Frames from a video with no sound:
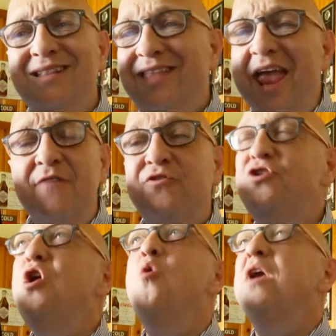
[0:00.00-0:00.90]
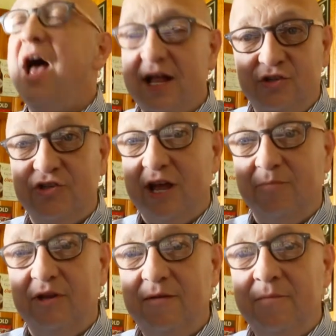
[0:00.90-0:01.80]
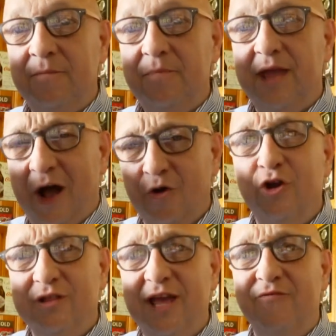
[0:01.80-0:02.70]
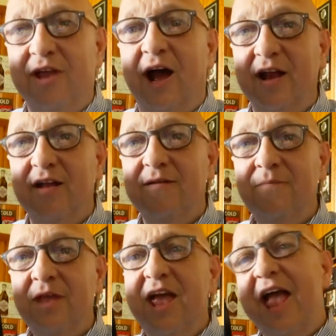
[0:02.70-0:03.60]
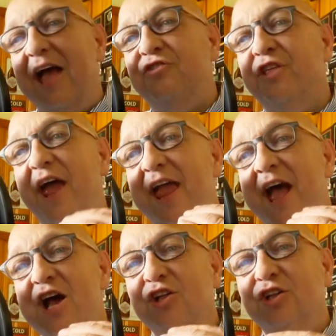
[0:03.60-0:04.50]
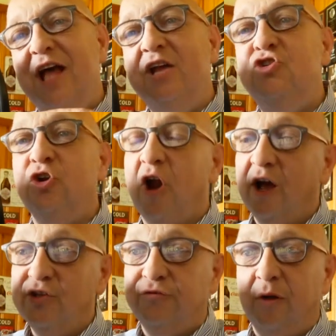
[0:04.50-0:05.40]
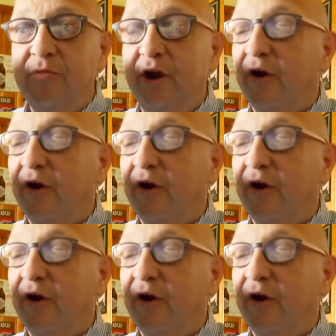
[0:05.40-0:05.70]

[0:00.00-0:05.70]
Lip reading: they have no concept how good they've got it as they lecture us from